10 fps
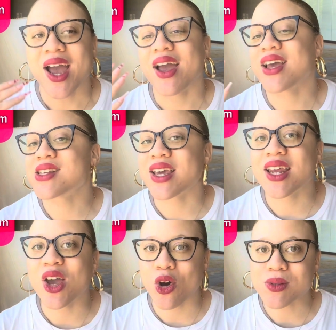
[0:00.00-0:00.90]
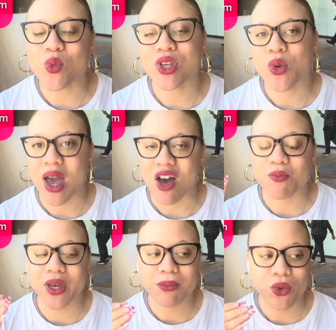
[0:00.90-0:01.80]
It helps when you have
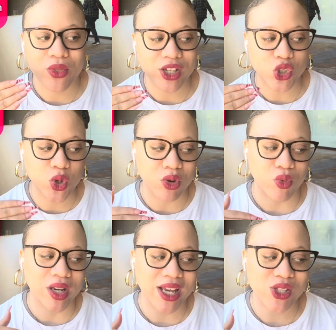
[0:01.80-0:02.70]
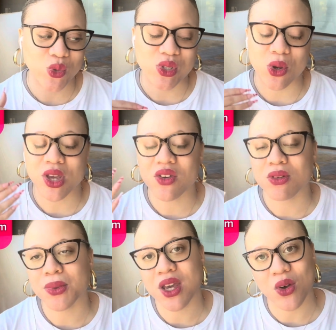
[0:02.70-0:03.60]
people that you can relate to. So even
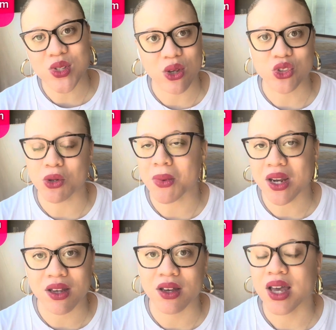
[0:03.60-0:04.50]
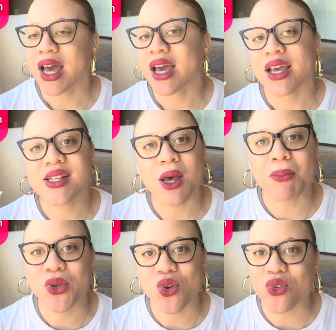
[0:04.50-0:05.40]
being on social media is a
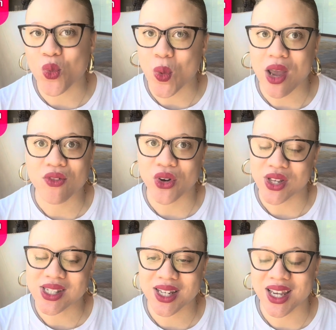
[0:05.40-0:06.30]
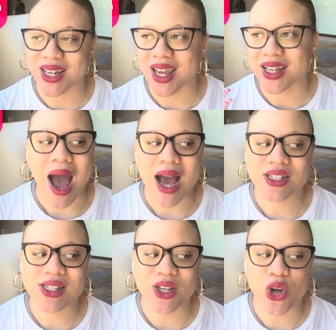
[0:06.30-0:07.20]
beautiful way for us to connect. I just
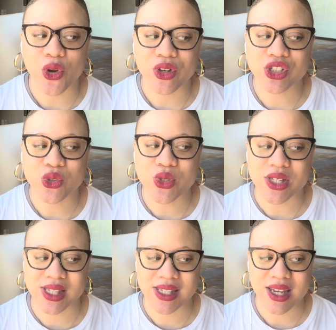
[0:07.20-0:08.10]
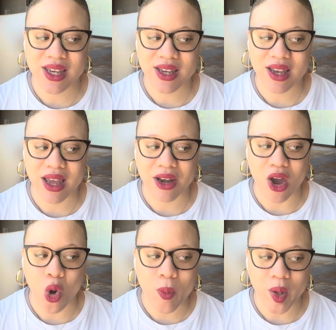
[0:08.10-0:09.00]
encourage you to see and
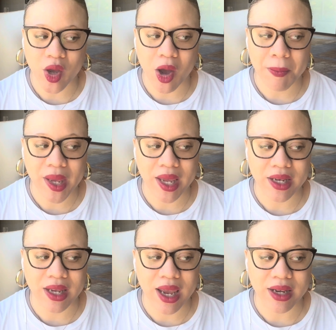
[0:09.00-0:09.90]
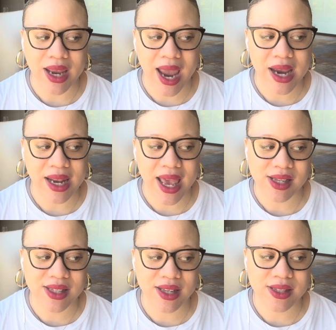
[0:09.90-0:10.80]
open up and gain
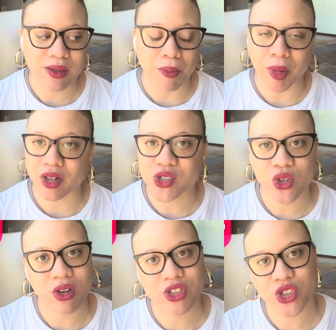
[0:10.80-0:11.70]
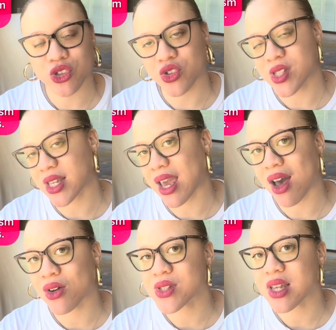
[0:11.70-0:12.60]
access, monitor your children's
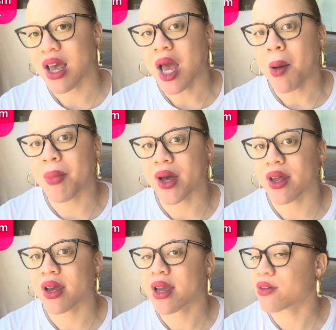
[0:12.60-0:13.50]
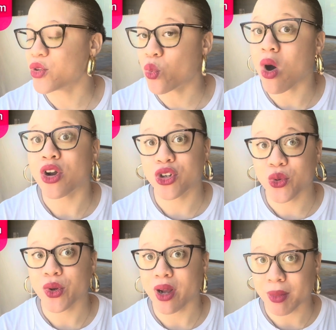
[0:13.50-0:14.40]
accounts. But if you want to do
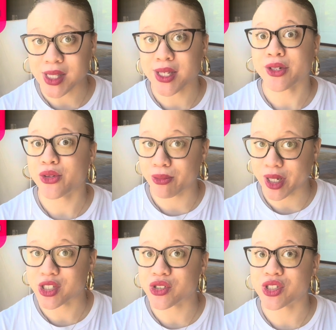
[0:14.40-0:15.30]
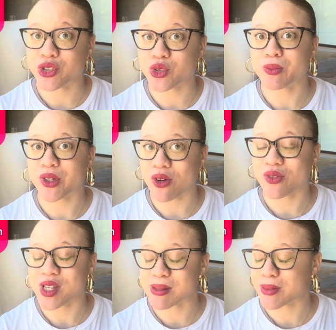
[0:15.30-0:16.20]
it, I'm not telling you to let your children be on
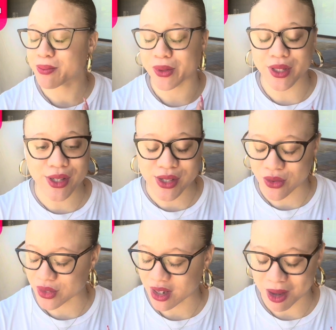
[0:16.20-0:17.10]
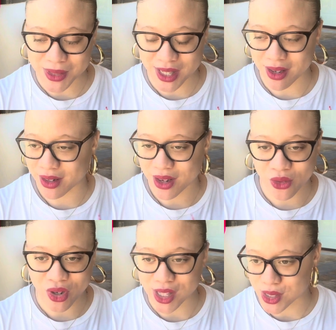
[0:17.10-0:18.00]
Facebook. Please don't think I'm saying that, or
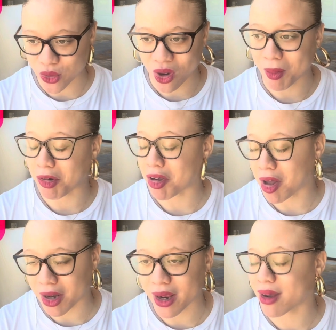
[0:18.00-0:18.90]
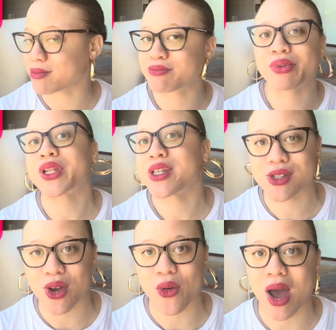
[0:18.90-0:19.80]
Instagram, or none of that. Please
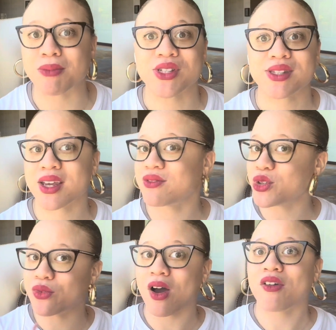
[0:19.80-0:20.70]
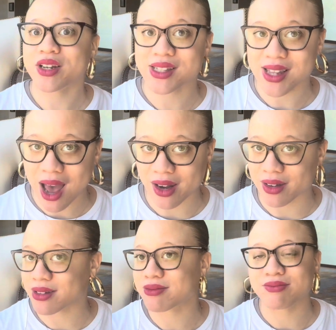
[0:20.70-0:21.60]
don't. I'm just saying if you've already decided it,
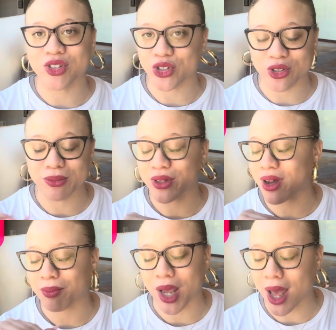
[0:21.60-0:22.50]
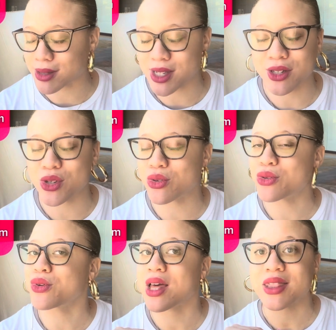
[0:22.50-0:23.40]
good. But I'm not telling you to do
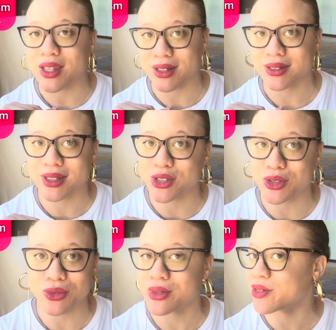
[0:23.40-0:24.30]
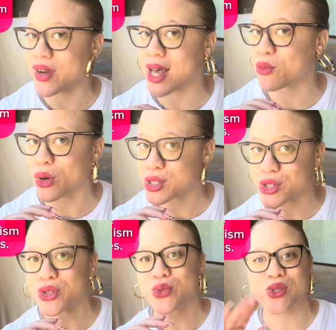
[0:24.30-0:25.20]
nothing that you have not wanted to
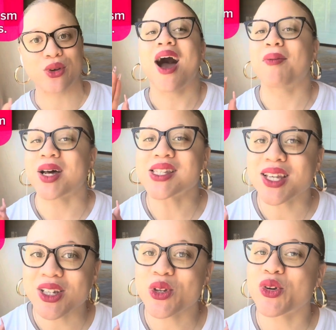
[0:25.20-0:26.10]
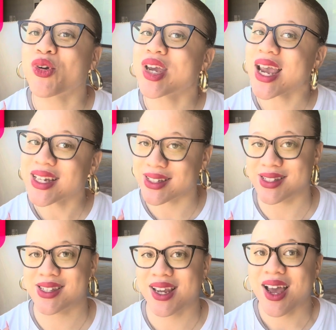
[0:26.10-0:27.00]
do. So I'm not telling you to create it.
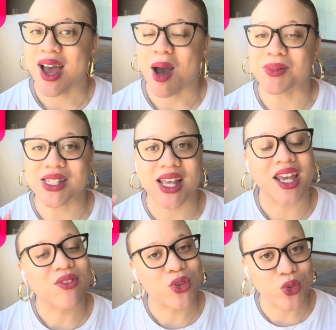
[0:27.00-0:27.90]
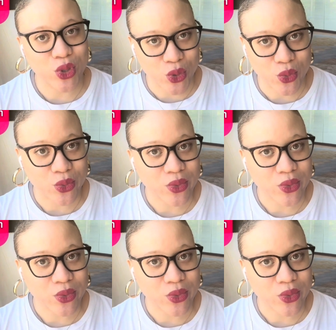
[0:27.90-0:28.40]
I'm just saying if you do,